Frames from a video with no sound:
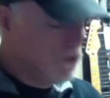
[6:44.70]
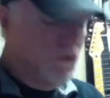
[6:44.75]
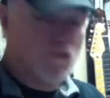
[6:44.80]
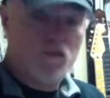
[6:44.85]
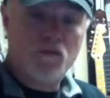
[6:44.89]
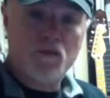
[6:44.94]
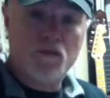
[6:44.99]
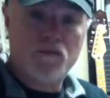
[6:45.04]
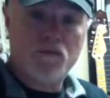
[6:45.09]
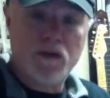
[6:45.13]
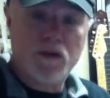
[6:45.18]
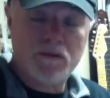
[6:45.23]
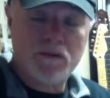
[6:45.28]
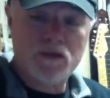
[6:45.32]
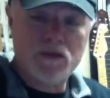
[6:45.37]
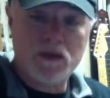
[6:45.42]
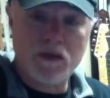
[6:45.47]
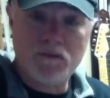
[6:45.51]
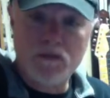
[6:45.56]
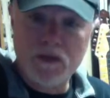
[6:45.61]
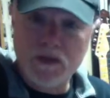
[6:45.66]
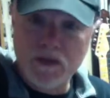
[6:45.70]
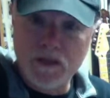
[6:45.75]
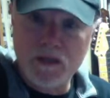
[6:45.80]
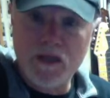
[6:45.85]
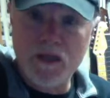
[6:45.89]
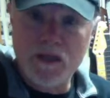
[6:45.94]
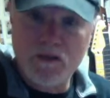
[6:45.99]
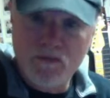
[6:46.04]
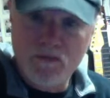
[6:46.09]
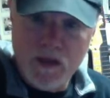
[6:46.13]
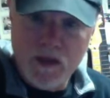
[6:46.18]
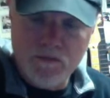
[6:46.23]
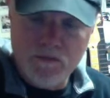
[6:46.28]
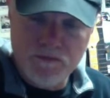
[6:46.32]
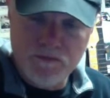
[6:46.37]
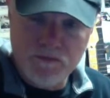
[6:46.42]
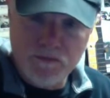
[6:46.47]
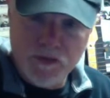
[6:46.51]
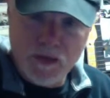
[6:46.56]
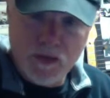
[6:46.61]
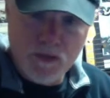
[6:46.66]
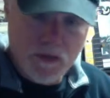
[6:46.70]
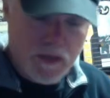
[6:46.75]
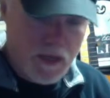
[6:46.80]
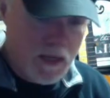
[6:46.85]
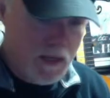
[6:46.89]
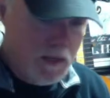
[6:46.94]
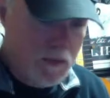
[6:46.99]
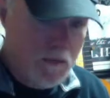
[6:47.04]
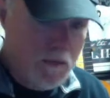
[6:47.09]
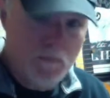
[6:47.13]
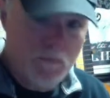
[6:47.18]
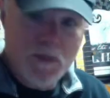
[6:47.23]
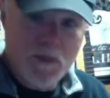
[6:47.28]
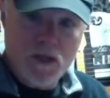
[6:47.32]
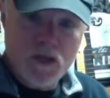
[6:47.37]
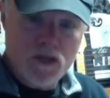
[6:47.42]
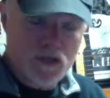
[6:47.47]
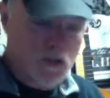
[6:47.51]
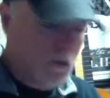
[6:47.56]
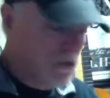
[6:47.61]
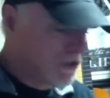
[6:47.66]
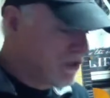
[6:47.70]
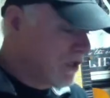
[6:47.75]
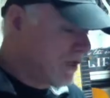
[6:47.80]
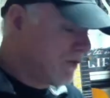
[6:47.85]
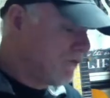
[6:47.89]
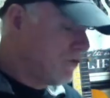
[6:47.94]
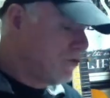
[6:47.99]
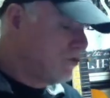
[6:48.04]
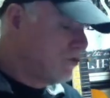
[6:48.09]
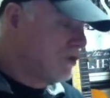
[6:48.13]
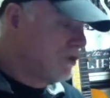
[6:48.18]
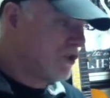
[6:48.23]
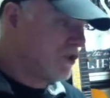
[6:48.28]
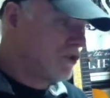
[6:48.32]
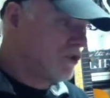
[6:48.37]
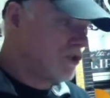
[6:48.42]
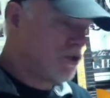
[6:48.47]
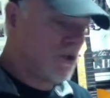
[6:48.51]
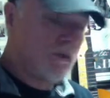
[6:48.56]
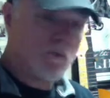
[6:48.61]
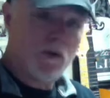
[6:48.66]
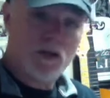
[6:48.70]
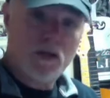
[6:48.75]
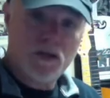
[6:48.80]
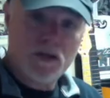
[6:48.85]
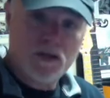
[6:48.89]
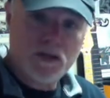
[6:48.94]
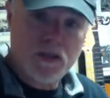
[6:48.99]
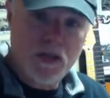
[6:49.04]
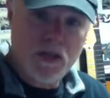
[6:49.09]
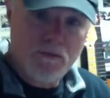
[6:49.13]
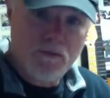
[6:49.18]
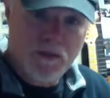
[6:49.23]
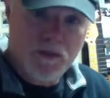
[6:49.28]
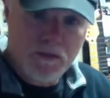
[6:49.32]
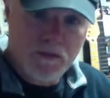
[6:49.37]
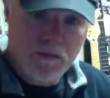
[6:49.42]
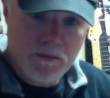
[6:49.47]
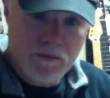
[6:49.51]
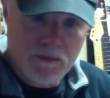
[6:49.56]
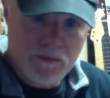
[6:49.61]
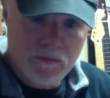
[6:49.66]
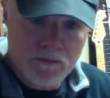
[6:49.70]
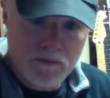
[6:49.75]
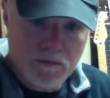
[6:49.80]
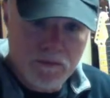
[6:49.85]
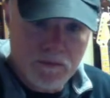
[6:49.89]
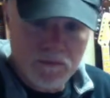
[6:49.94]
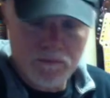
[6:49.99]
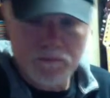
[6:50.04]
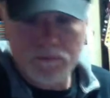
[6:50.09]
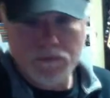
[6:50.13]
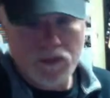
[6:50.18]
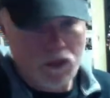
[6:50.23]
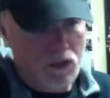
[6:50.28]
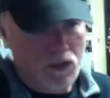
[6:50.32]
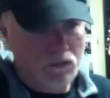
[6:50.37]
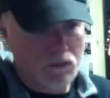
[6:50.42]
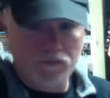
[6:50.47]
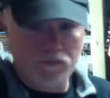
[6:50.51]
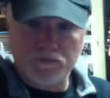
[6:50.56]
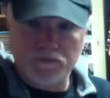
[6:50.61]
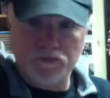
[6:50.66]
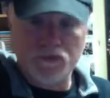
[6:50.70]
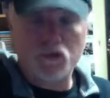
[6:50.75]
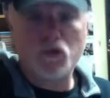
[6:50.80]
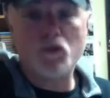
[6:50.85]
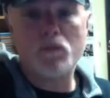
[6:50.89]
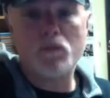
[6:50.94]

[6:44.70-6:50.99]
4, 5, 7 in the key of F, okay? So instead of using a G minor 7th, you know, for 2